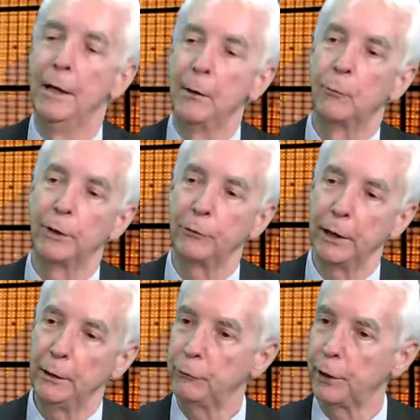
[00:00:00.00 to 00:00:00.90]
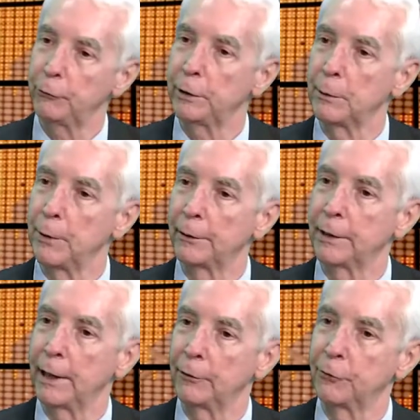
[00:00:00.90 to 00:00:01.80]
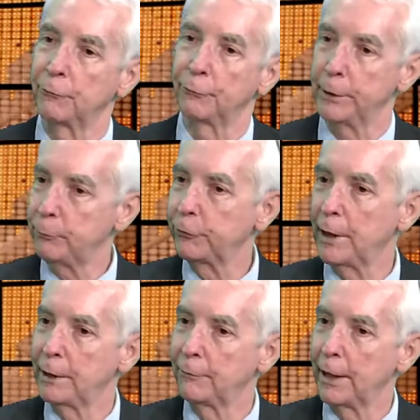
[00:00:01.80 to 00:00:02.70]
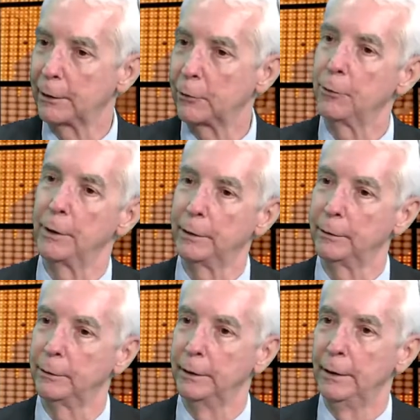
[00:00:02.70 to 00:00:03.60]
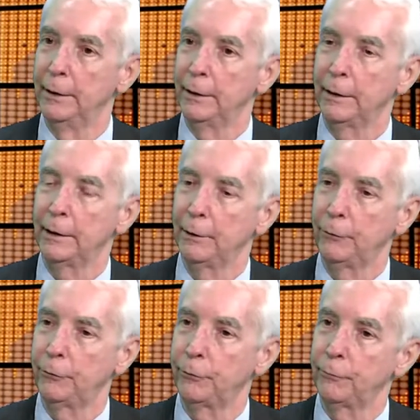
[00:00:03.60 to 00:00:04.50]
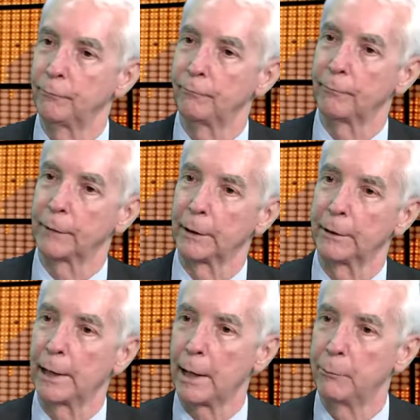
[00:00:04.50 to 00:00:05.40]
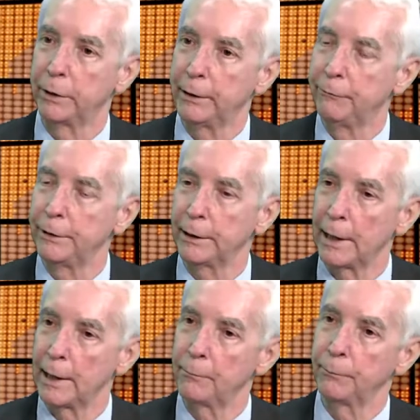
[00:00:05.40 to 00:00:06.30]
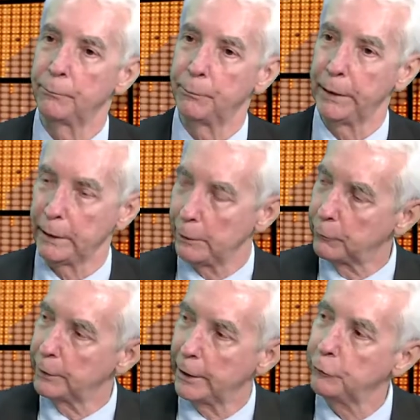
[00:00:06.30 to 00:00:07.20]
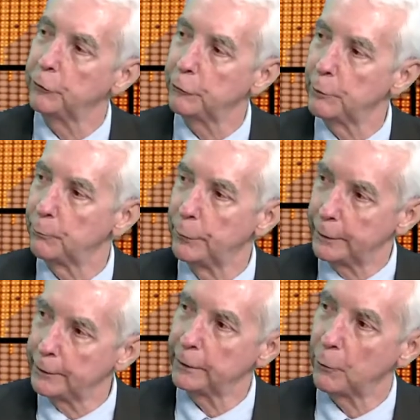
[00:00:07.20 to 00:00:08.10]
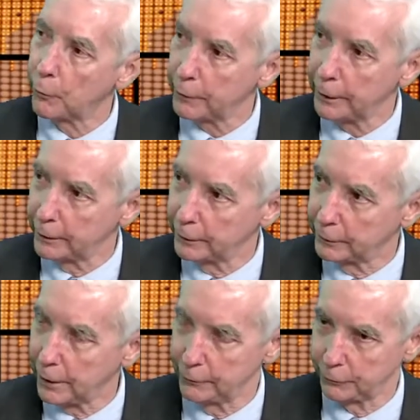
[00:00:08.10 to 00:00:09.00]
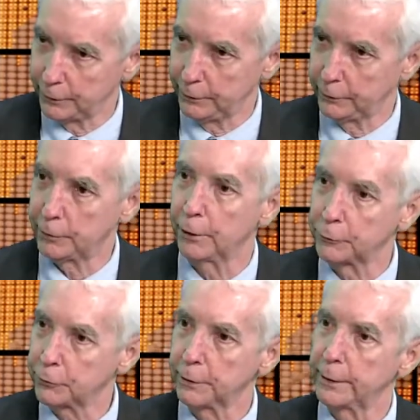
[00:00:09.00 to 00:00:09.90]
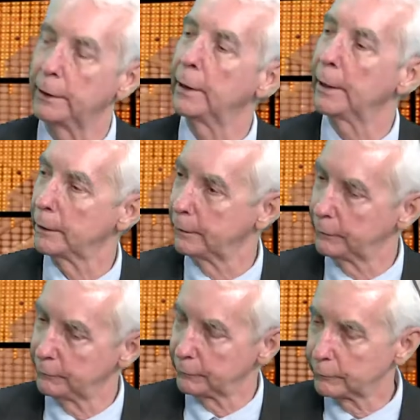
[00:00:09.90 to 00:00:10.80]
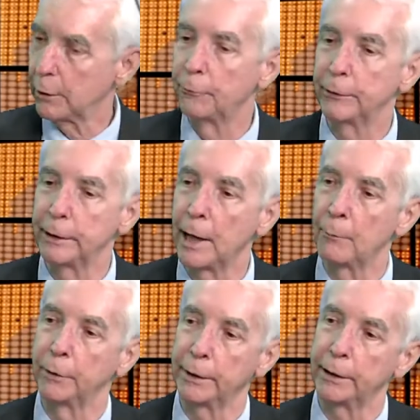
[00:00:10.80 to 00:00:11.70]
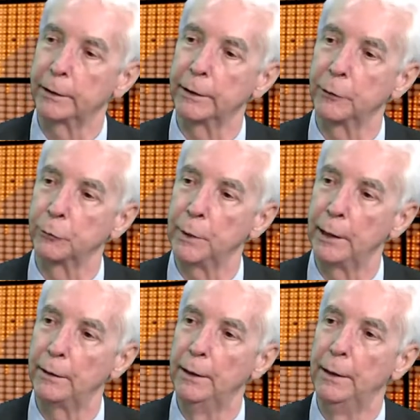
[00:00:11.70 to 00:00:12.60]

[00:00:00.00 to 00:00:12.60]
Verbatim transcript: What's interesting about that is the flip side of that coin is that I believe Vietnam, being a relationship building oriented country, culturally and hopefully now politically as well,